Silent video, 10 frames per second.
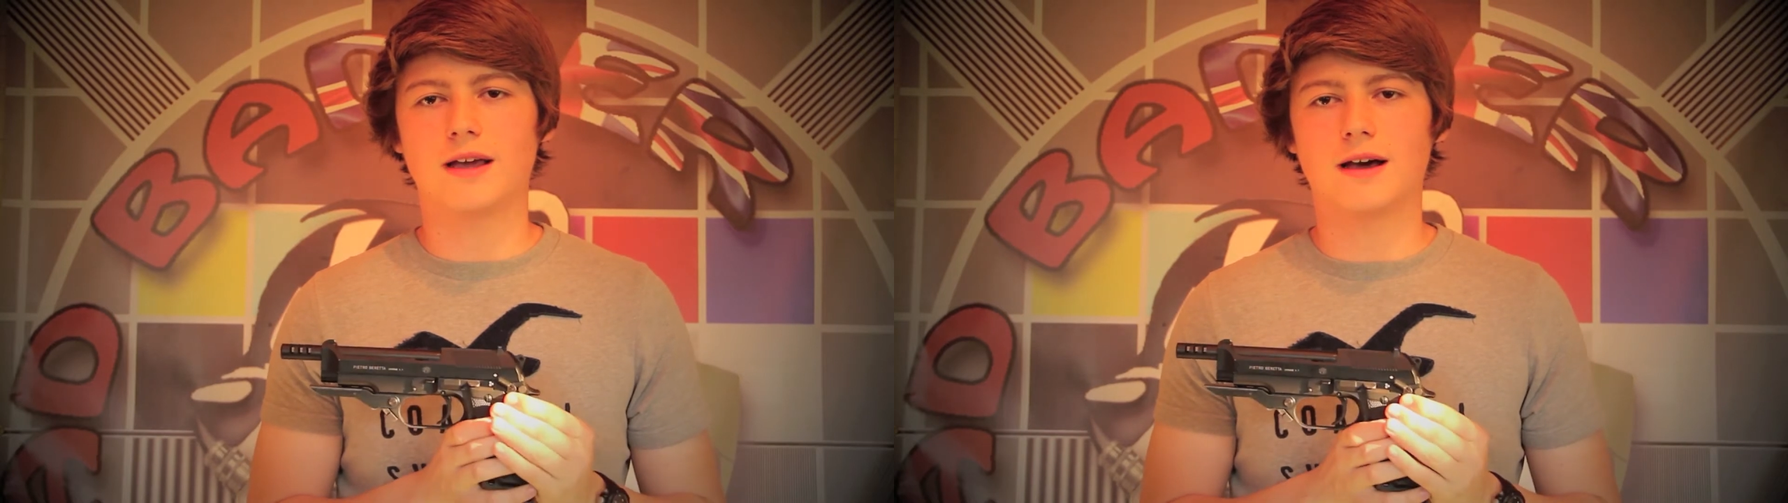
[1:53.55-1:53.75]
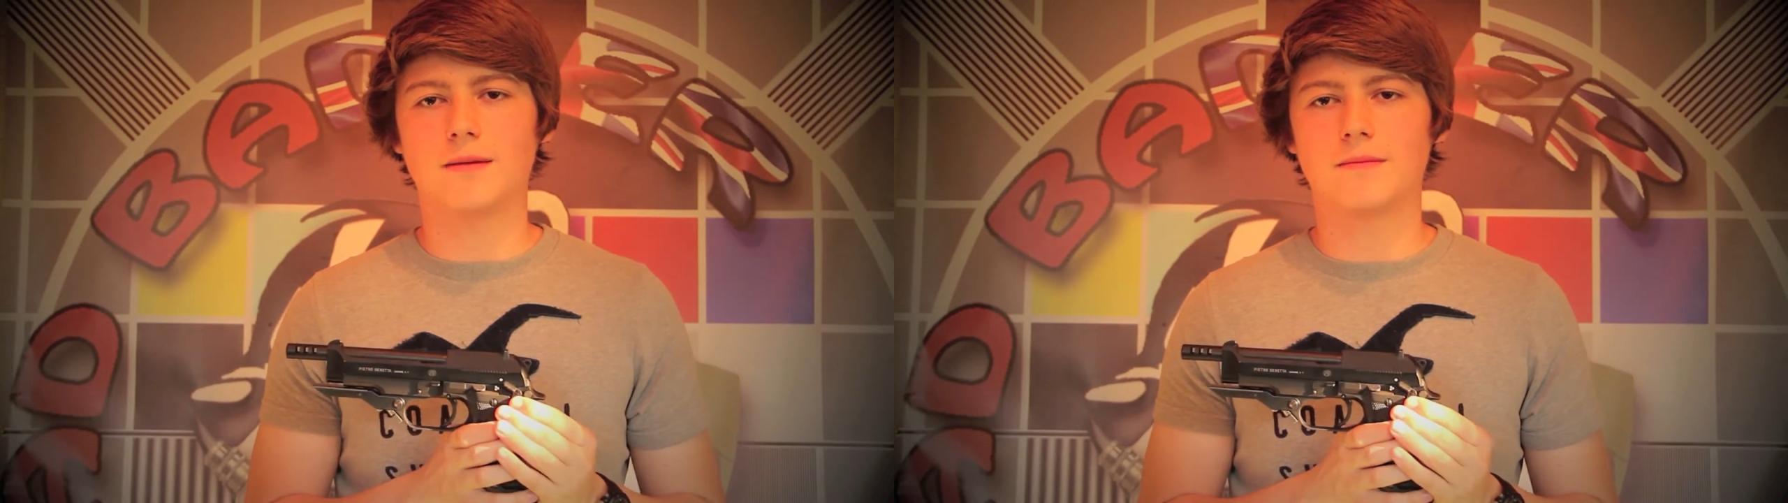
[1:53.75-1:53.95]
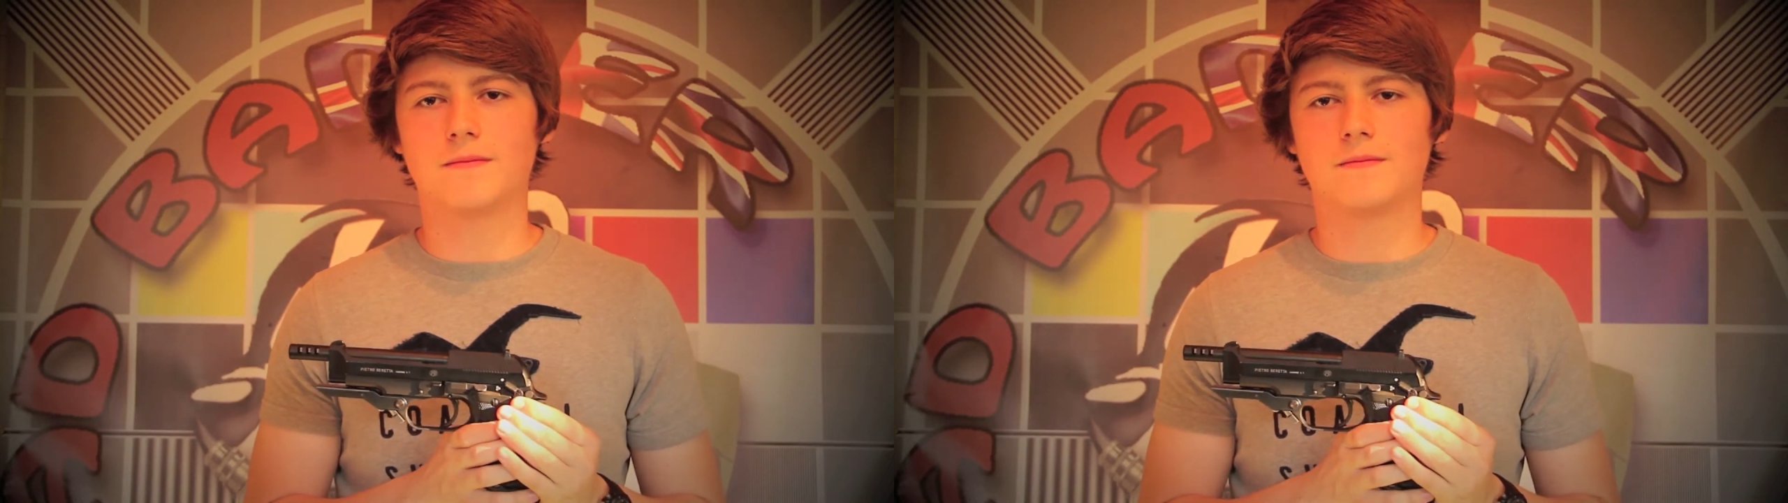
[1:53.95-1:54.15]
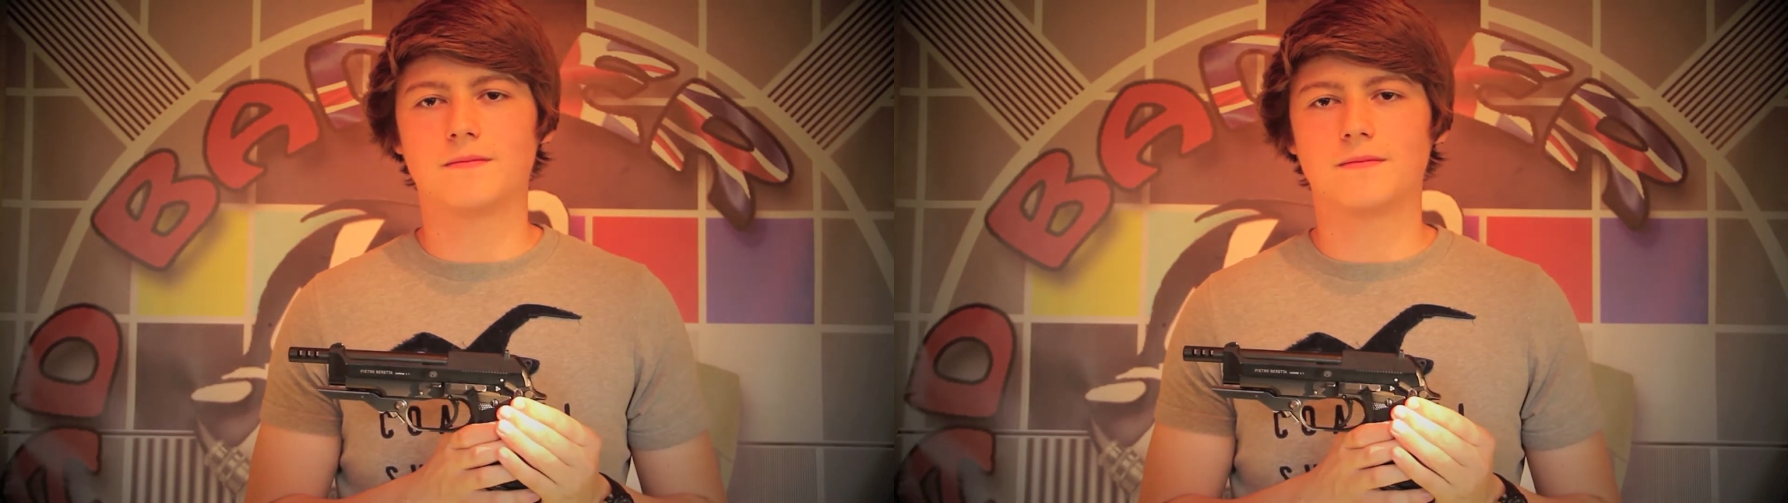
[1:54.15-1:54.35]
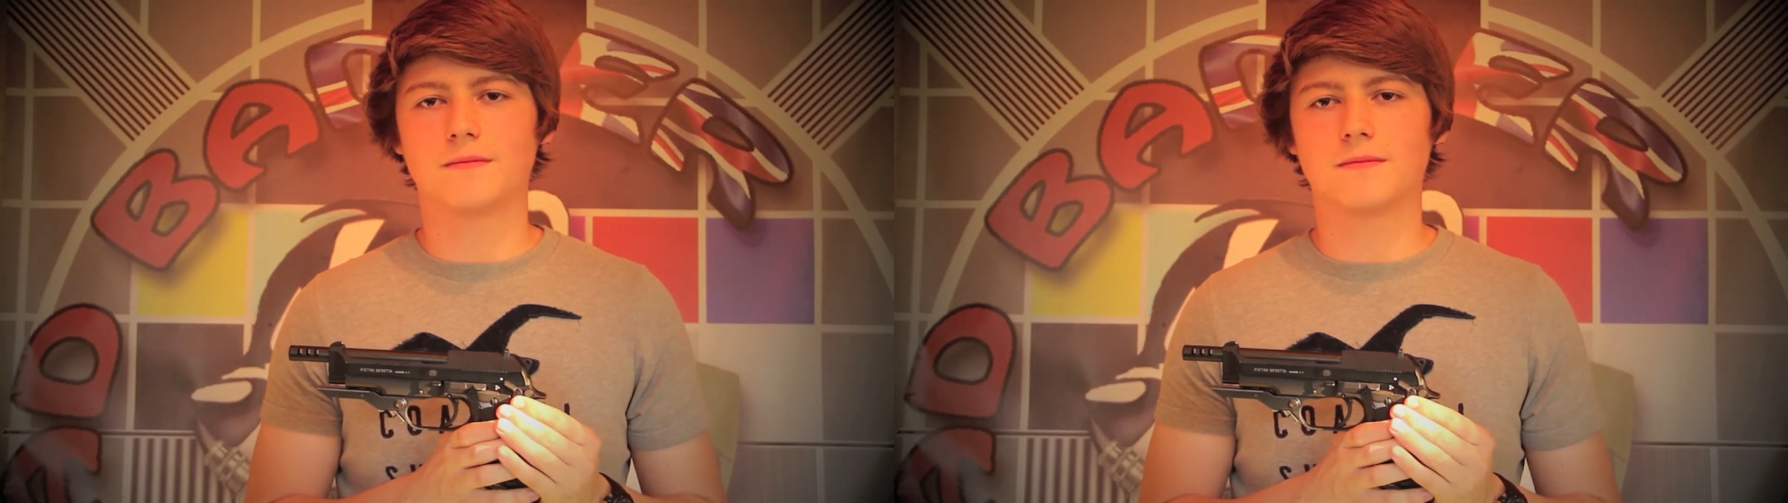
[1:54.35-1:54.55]
up
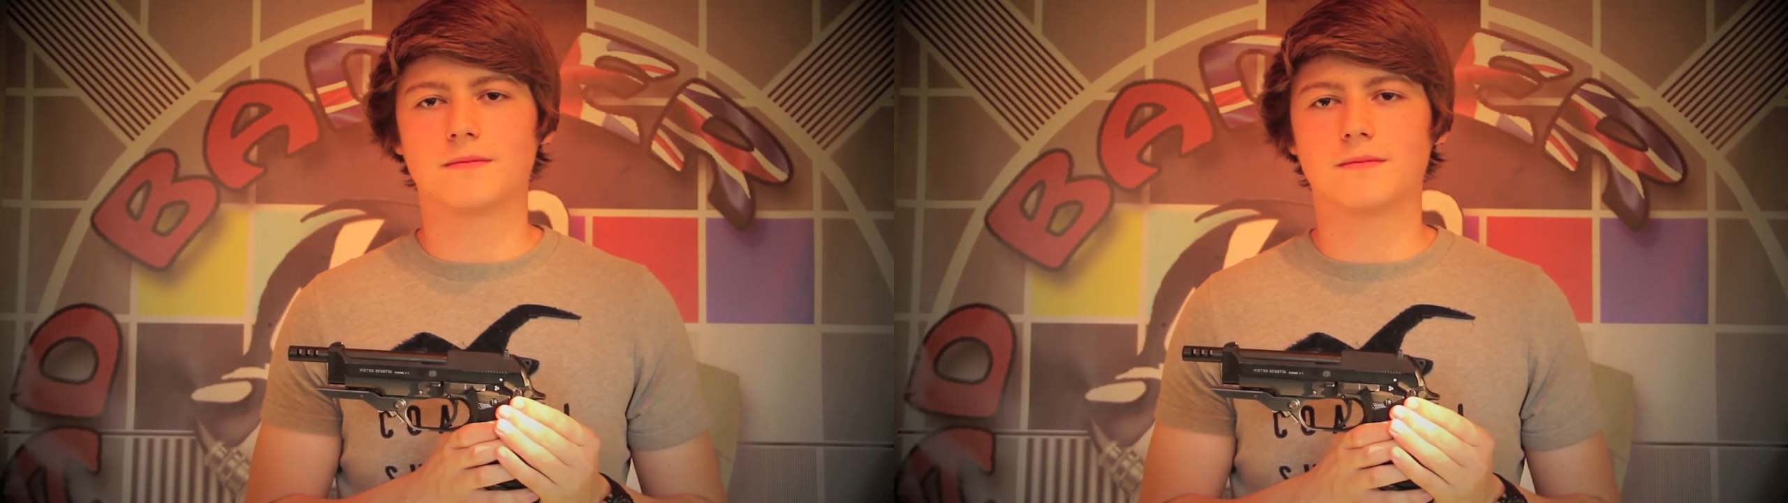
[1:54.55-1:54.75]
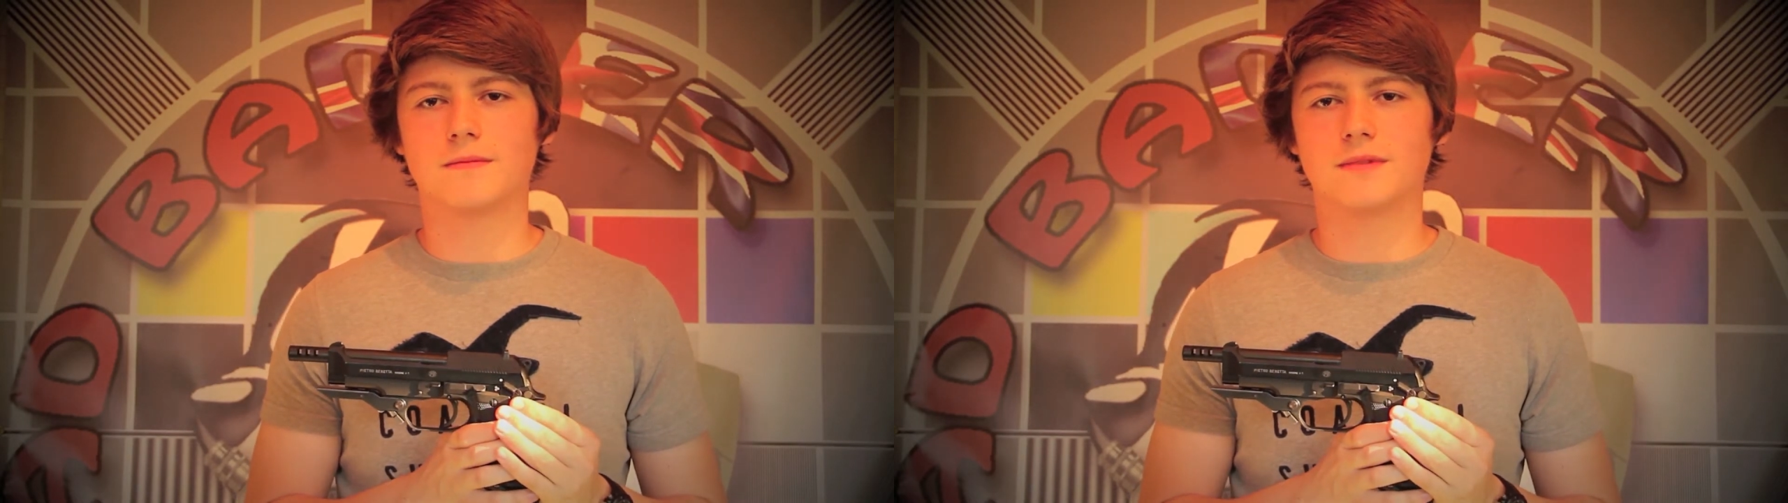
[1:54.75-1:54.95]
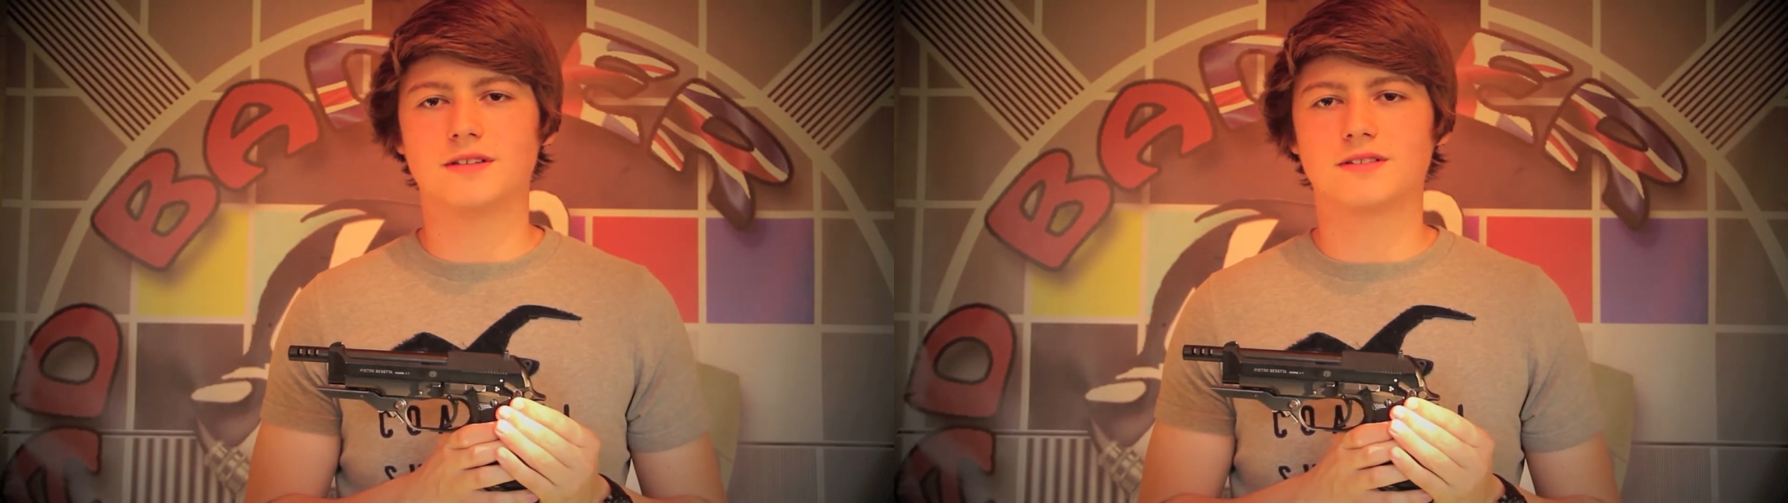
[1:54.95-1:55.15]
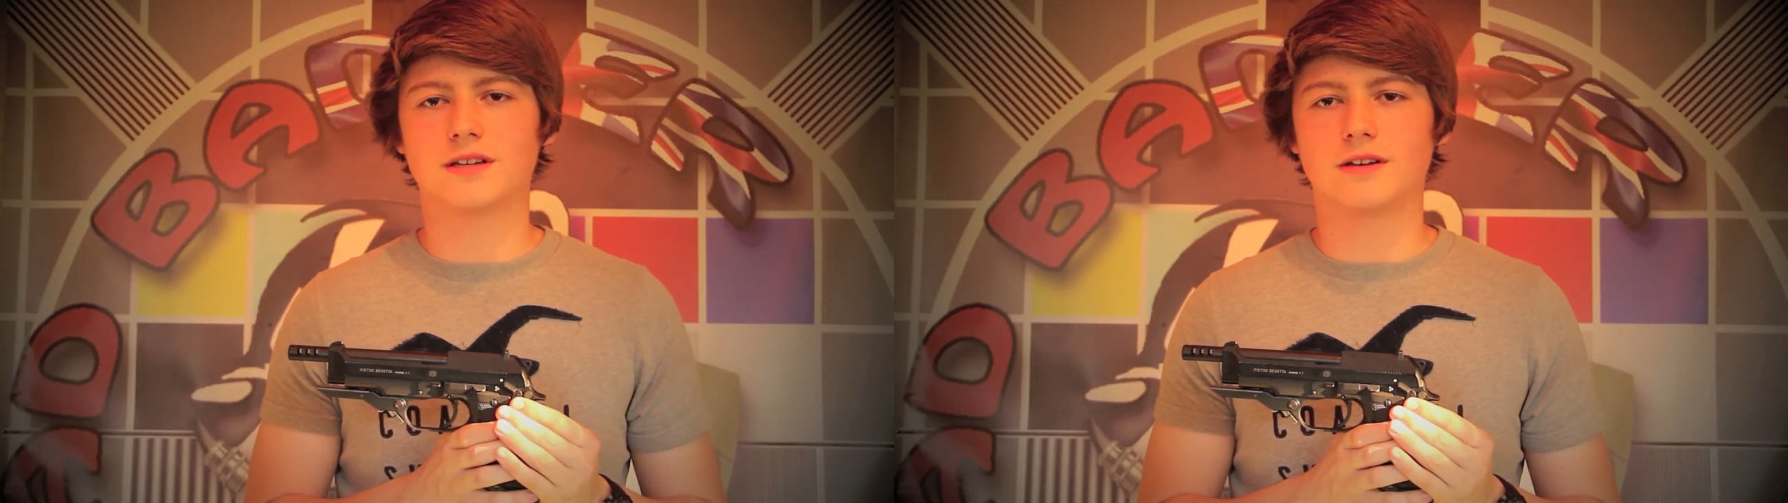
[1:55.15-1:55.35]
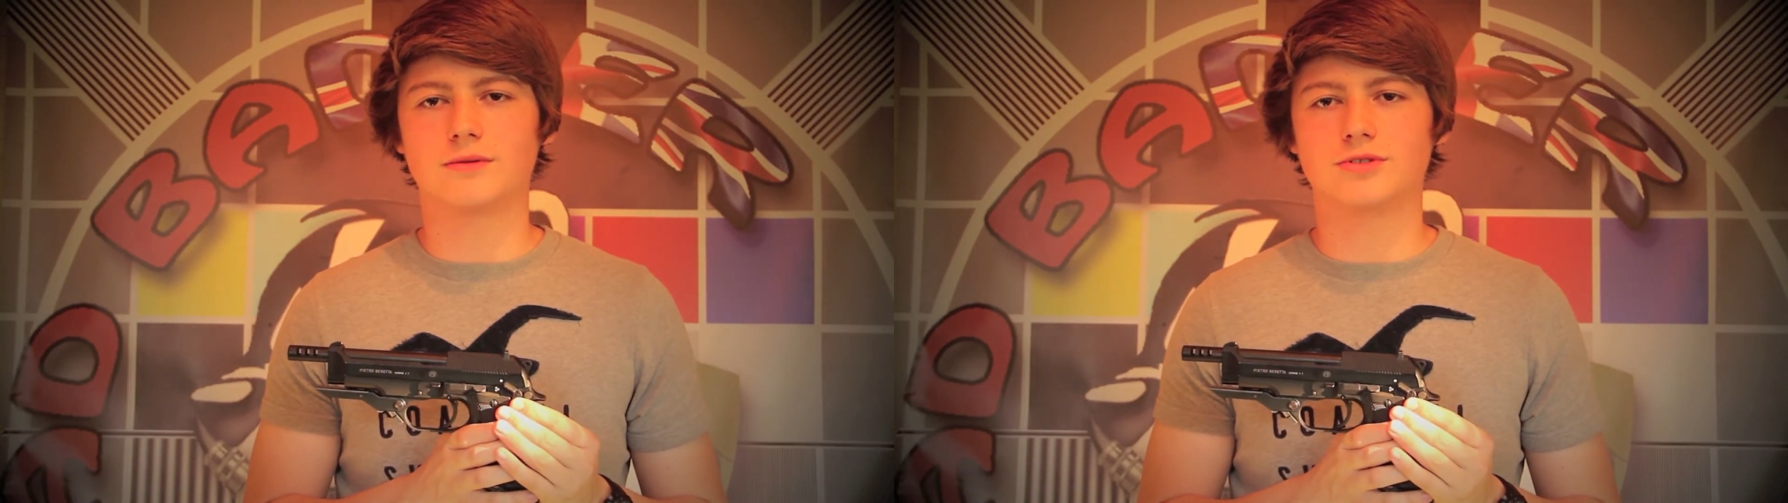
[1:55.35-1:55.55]
is single